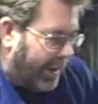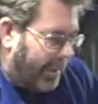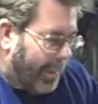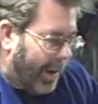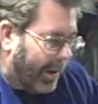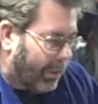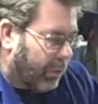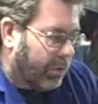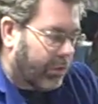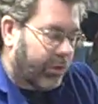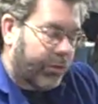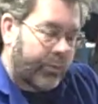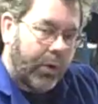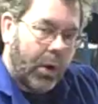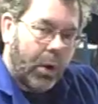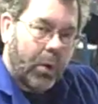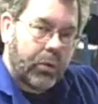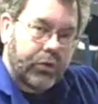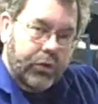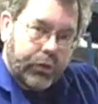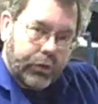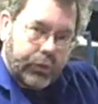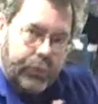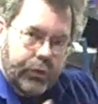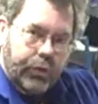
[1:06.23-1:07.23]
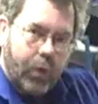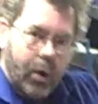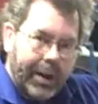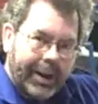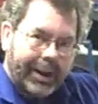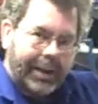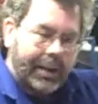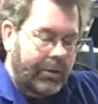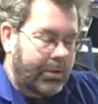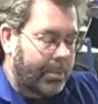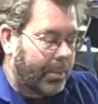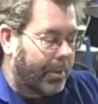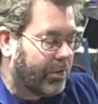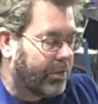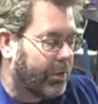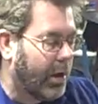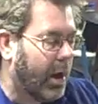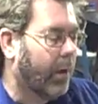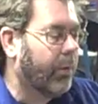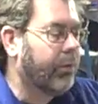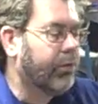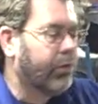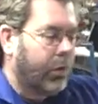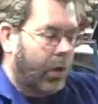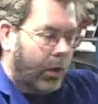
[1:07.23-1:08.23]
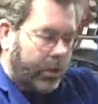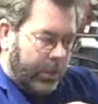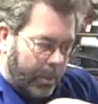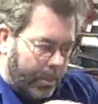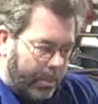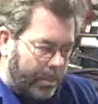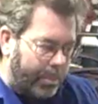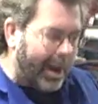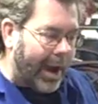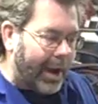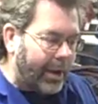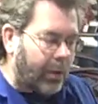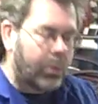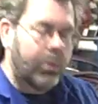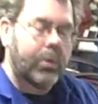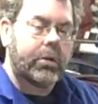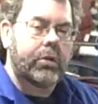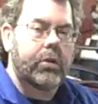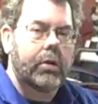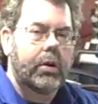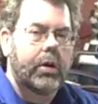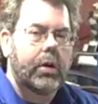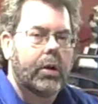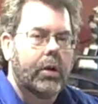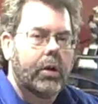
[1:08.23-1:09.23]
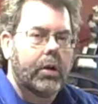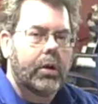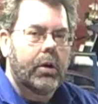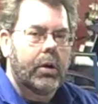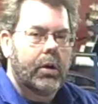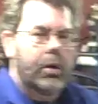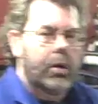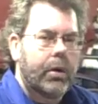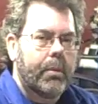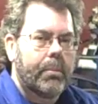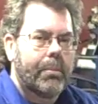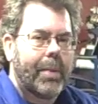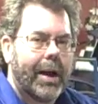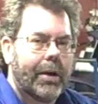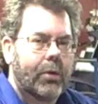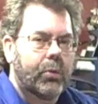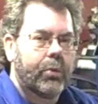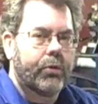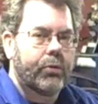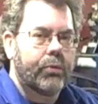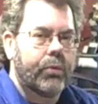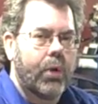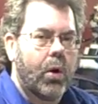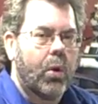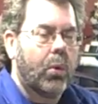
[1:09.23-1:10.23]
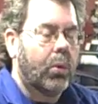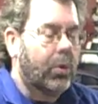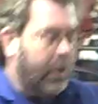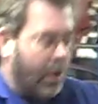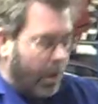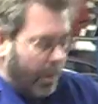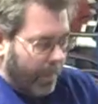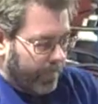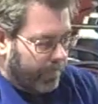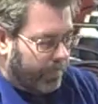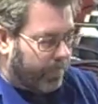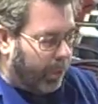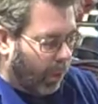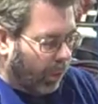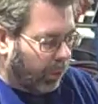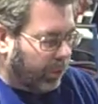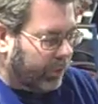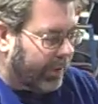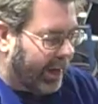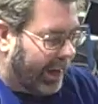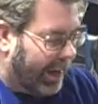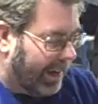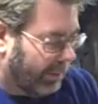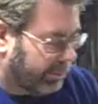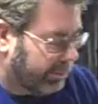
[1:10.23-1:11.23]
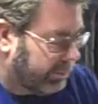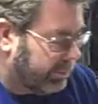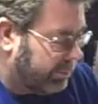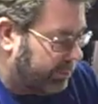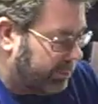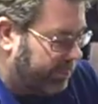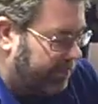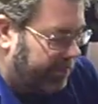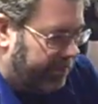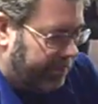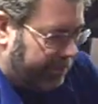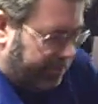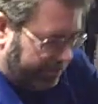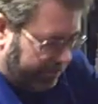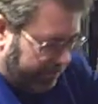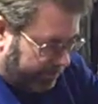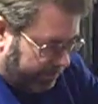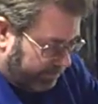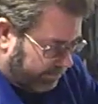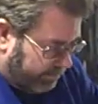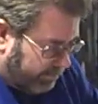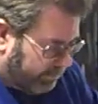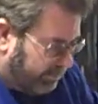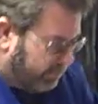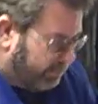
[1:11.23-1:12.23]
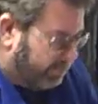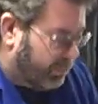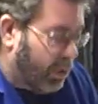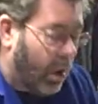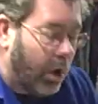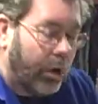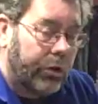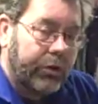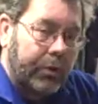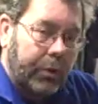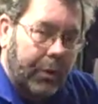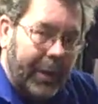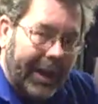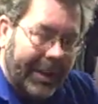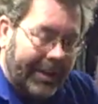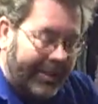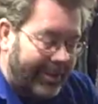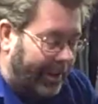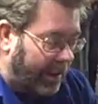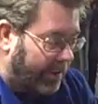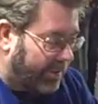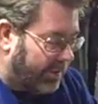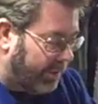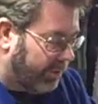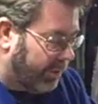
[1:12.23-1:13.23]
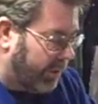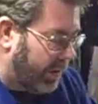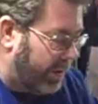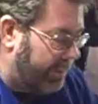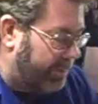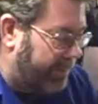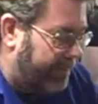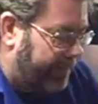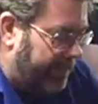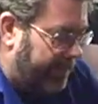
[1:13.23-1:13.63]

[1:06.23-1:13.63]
it backwards and forwards, drawing it to myself. So on the backward roll, pull down. Not too excessively.